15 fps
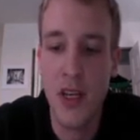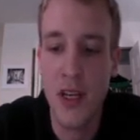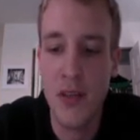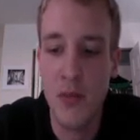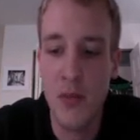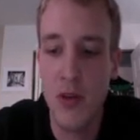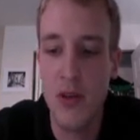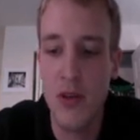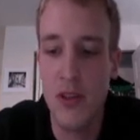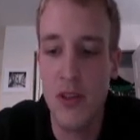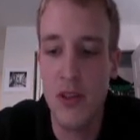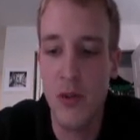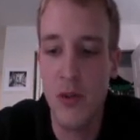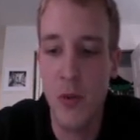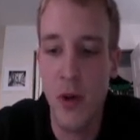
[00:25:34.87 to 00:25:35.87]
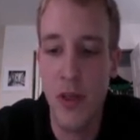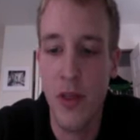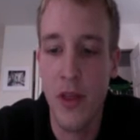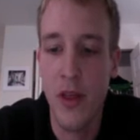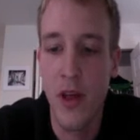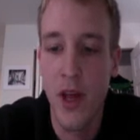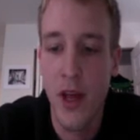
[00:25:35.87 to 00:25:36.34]
It has more to do
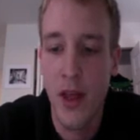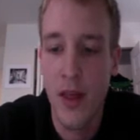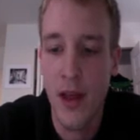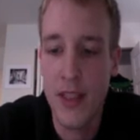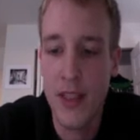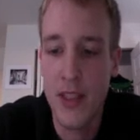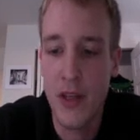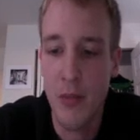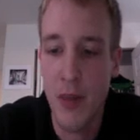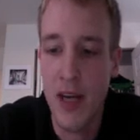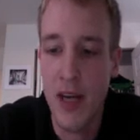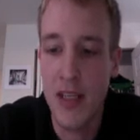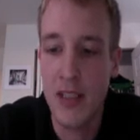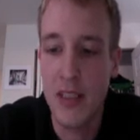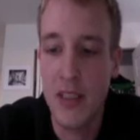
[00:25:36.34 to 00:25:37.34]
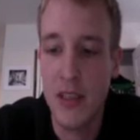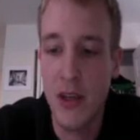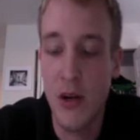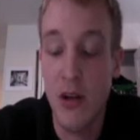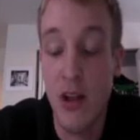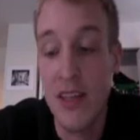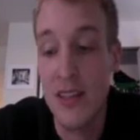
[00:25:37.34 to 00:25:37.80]
with that your body's
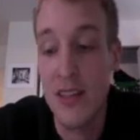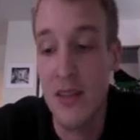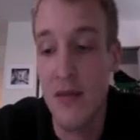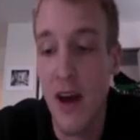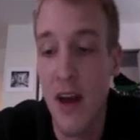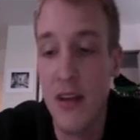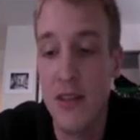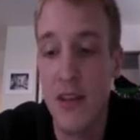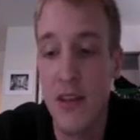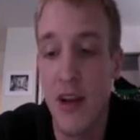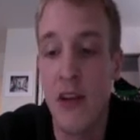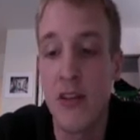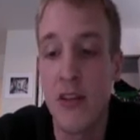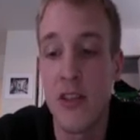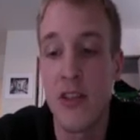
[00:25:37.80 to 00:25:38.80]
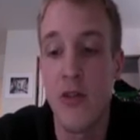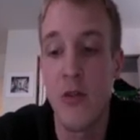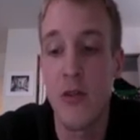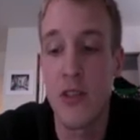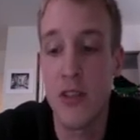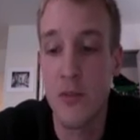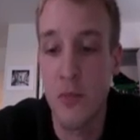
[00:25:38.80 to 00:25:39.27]
utilizing fat as an energy
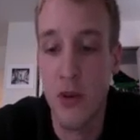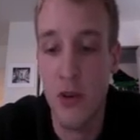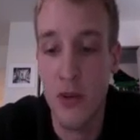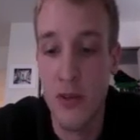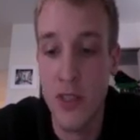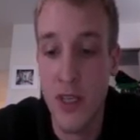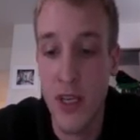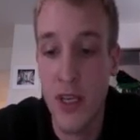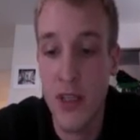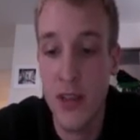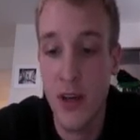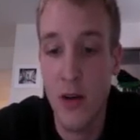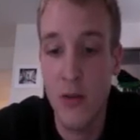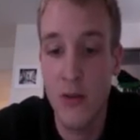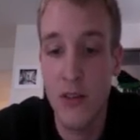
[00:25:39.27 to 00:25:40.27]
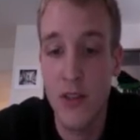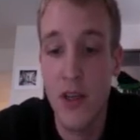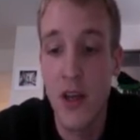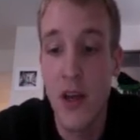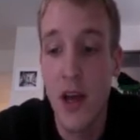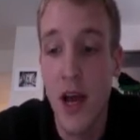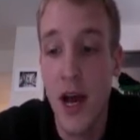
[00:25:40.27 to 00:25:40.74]
source. It's producing ketones,
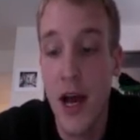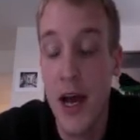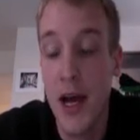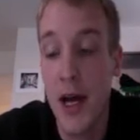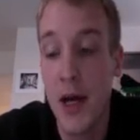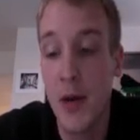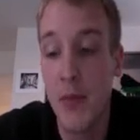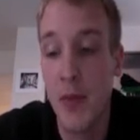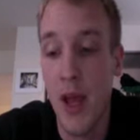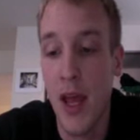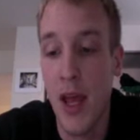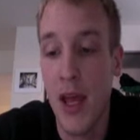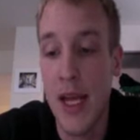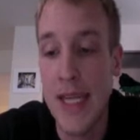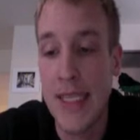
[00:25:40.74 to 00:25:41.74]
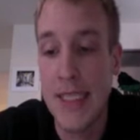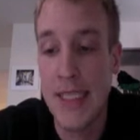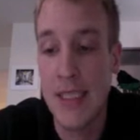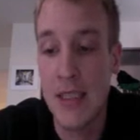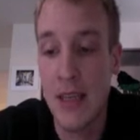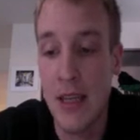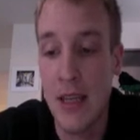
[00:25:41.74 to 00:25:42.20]
and
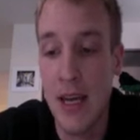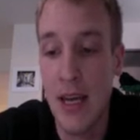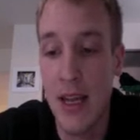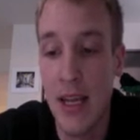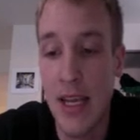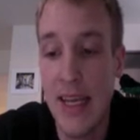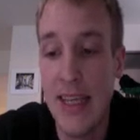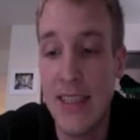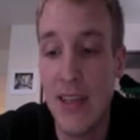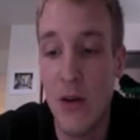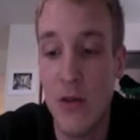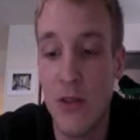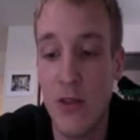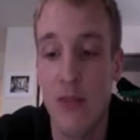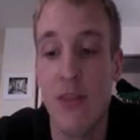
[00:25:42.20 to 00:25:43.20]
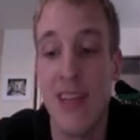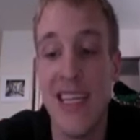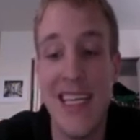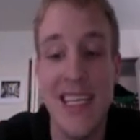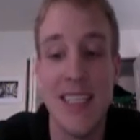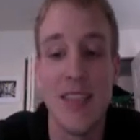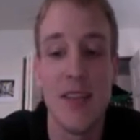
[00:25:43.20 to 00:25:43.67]
a lot of the ketones are
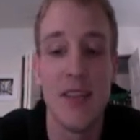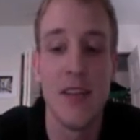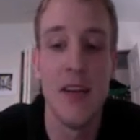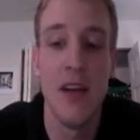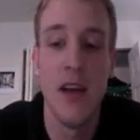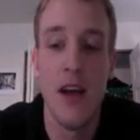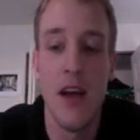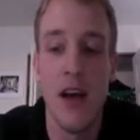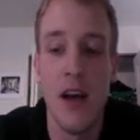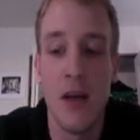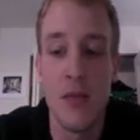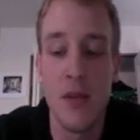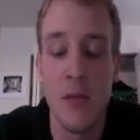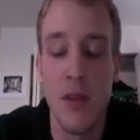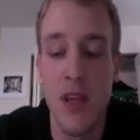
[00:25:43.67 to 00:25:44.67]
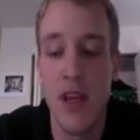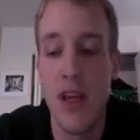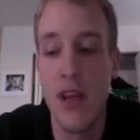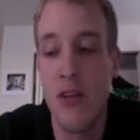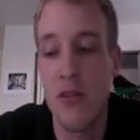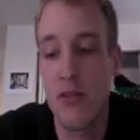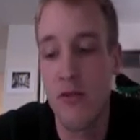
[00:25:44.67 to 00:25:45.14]
released. Some of the
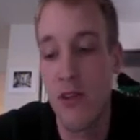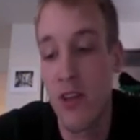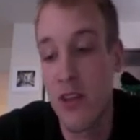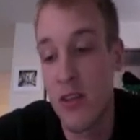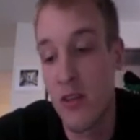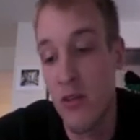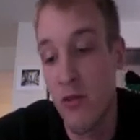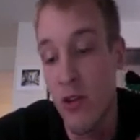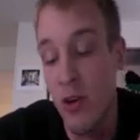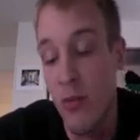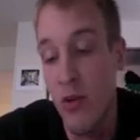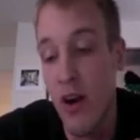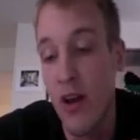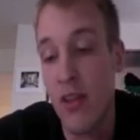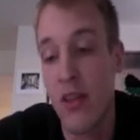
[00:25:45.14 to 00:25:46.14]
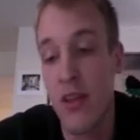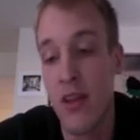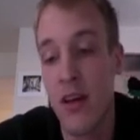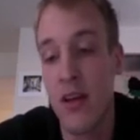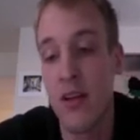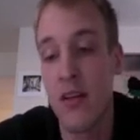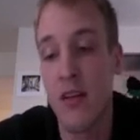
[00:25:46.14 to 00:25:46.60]
ketones are released through your breath and
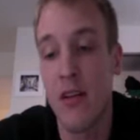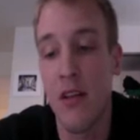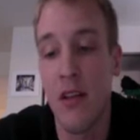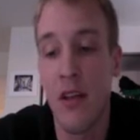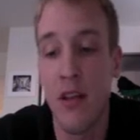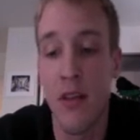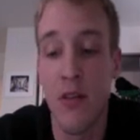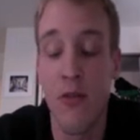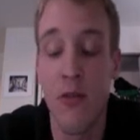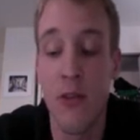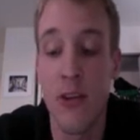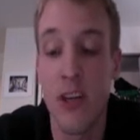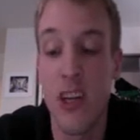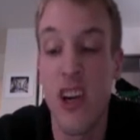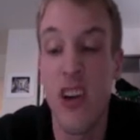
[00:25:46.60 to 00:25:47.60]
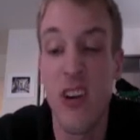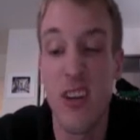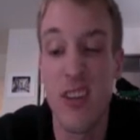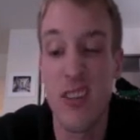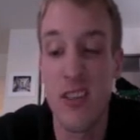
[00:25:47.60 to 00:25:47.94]
then through your urine.